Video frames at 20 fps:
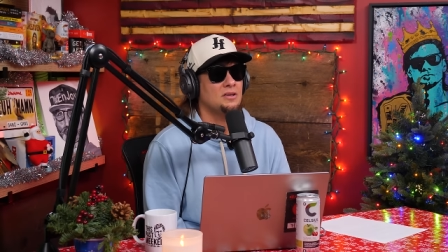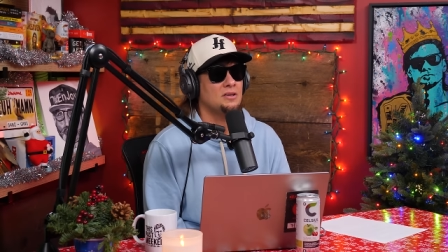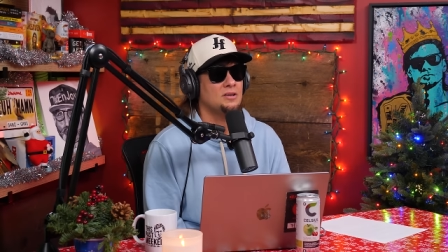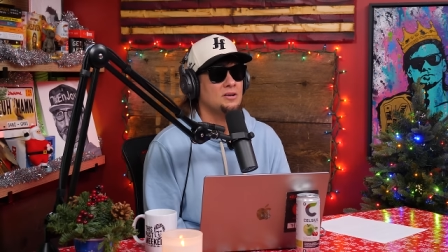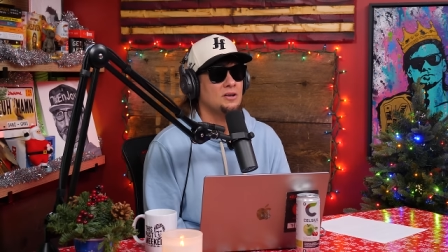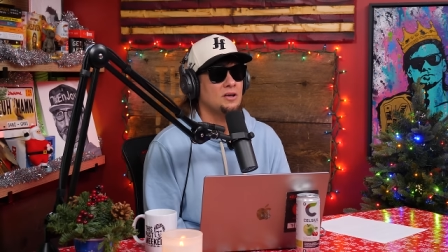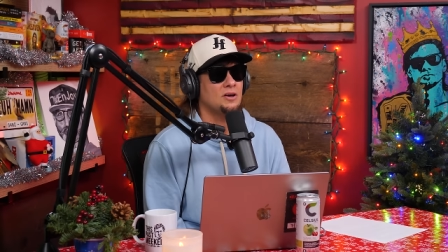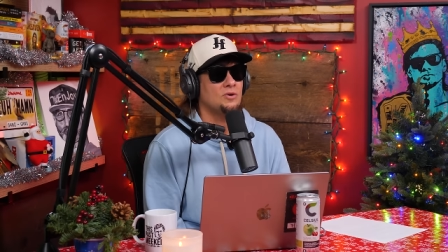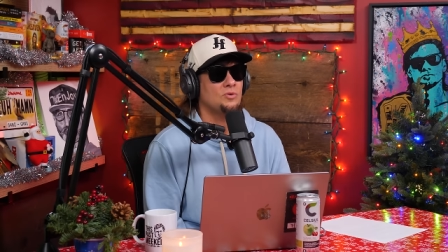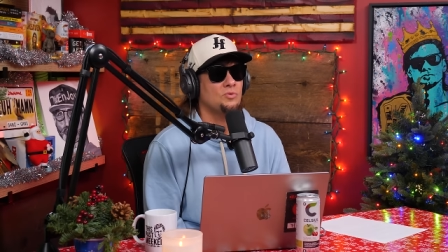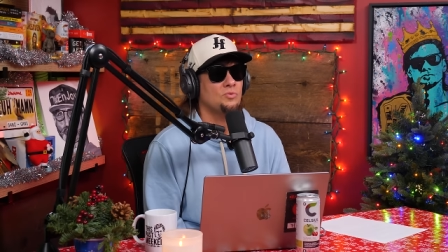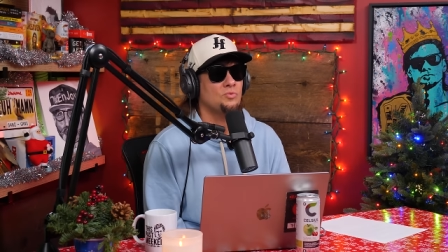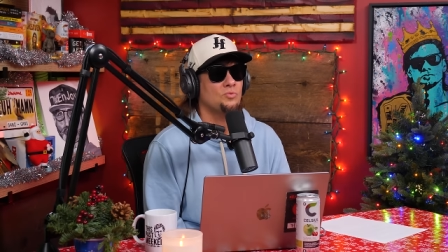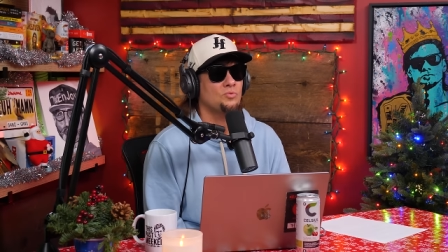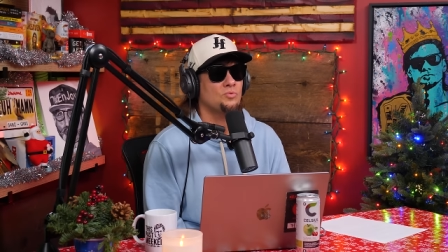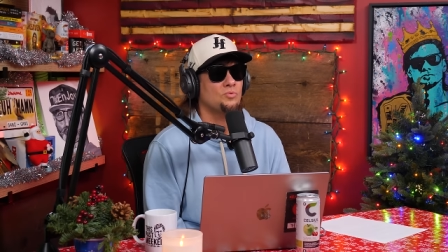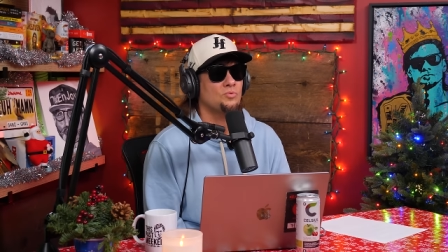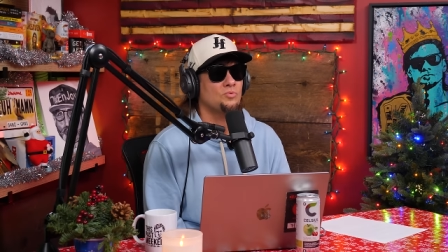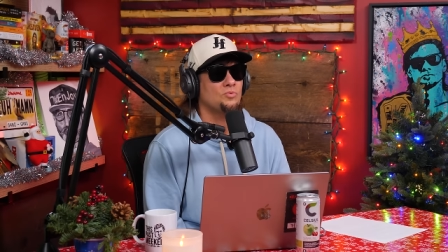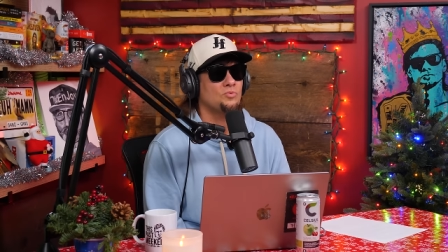you know,
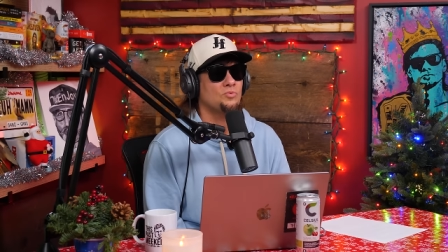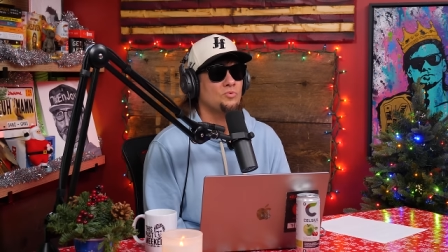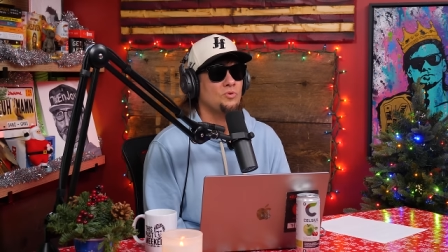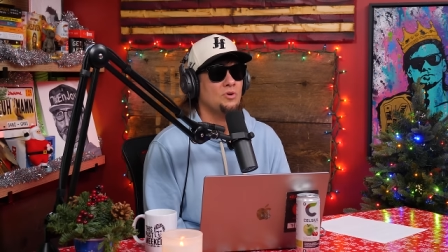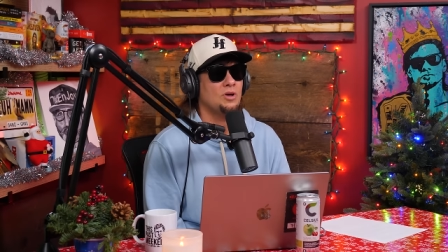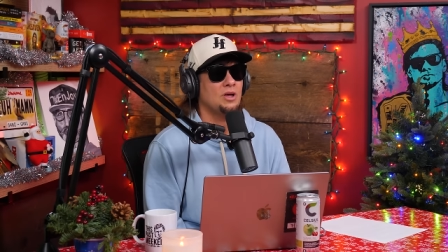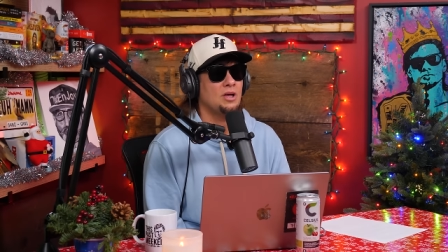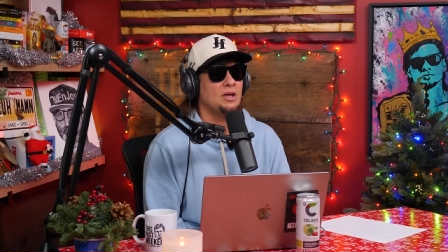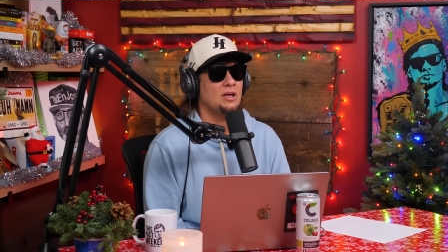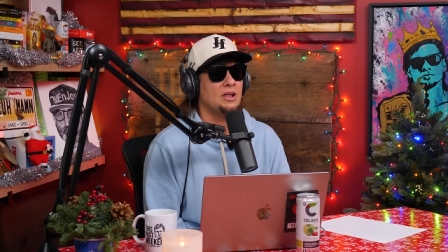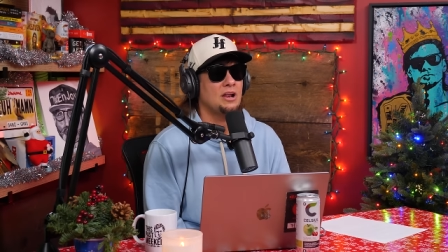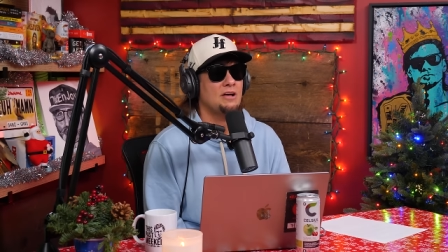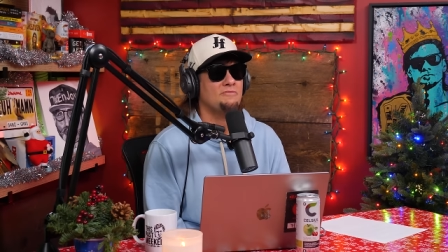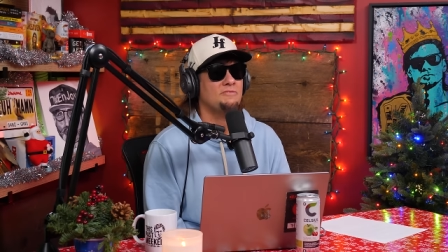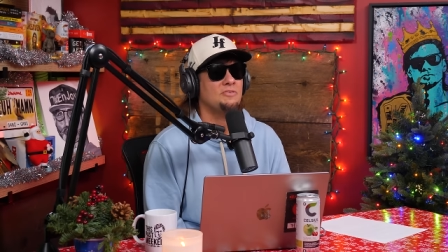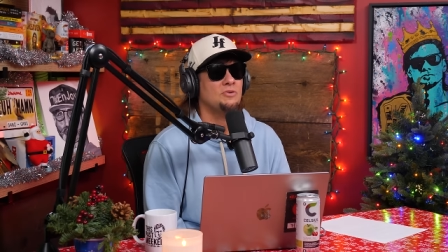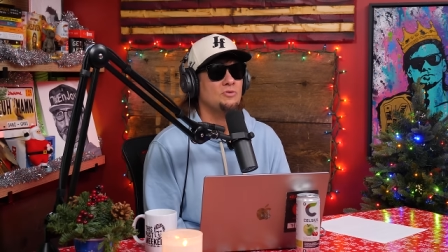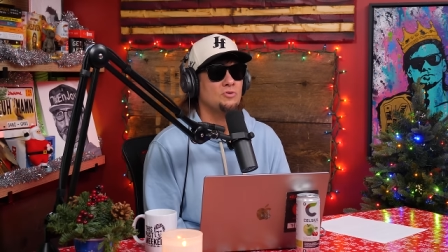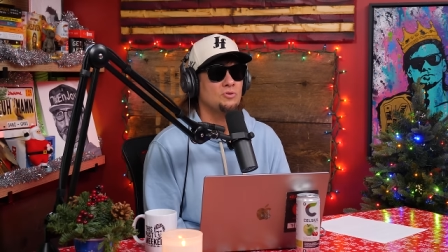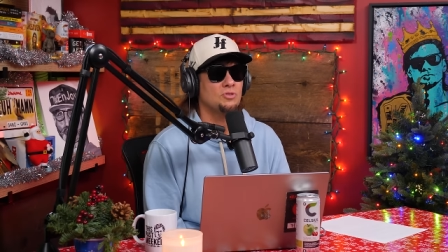and I
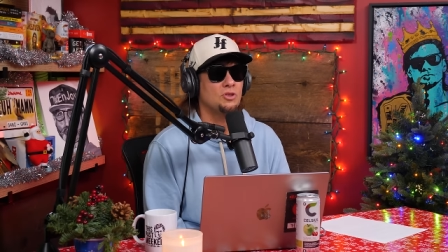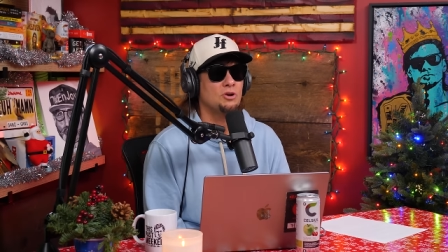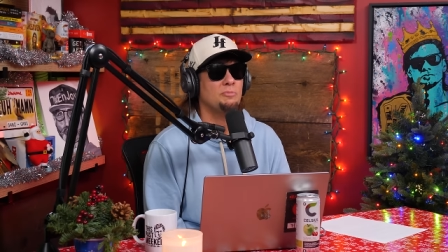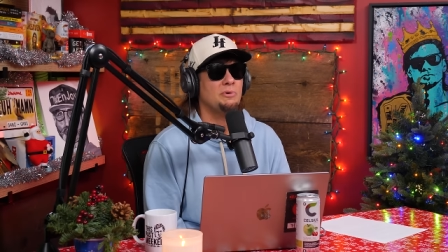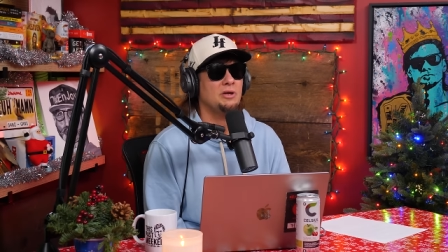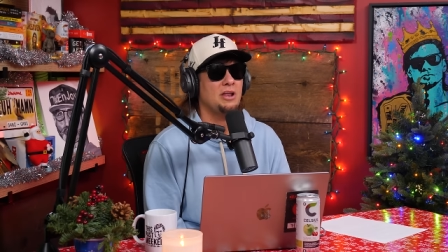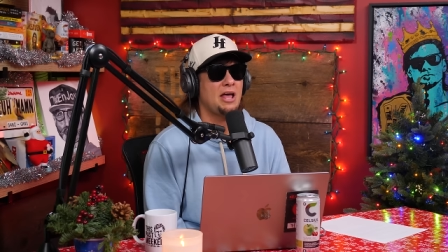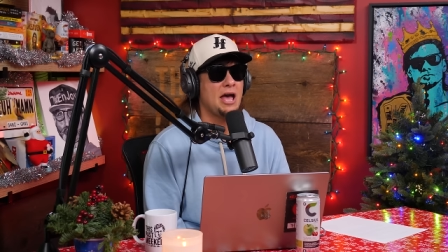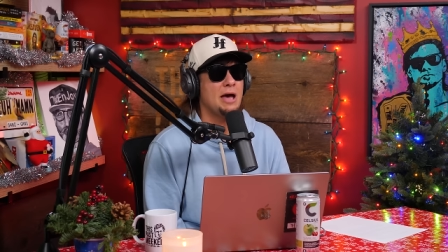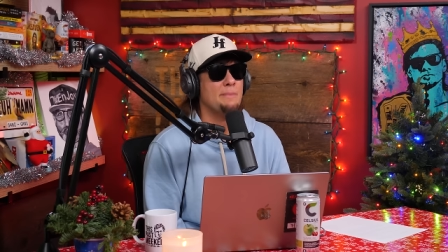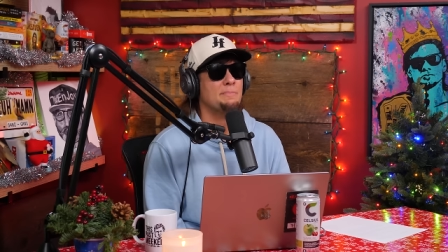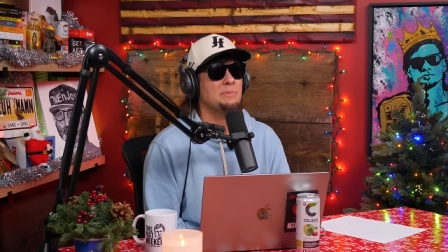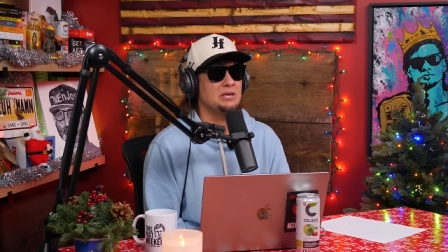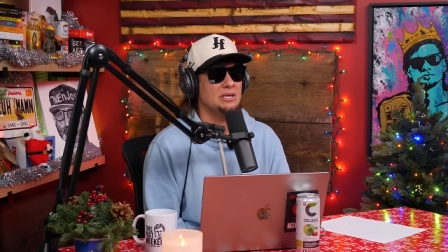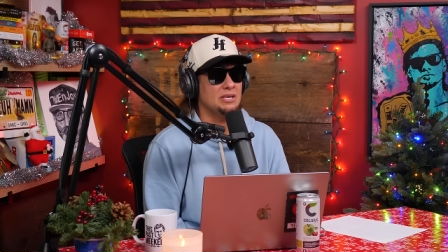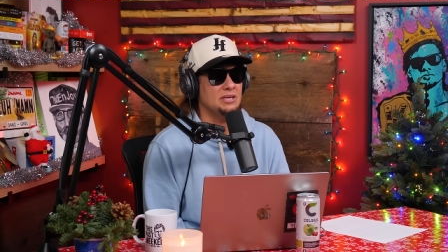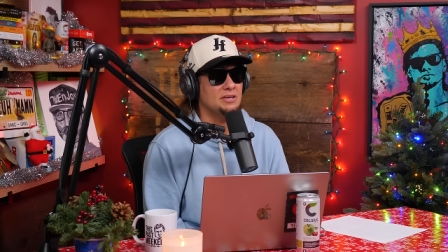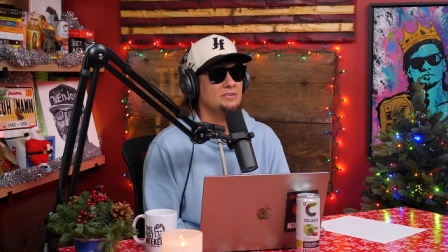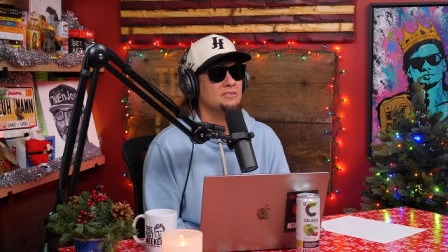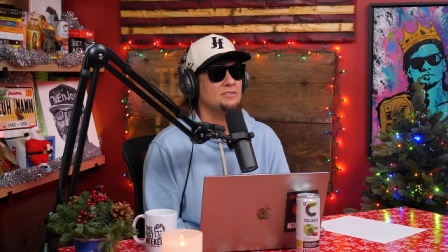feel a little bit
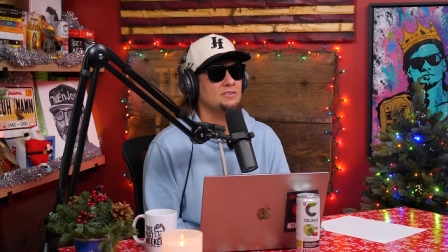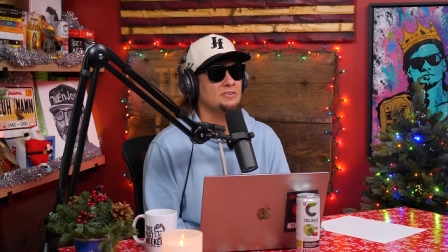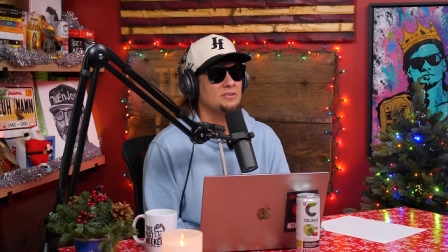happy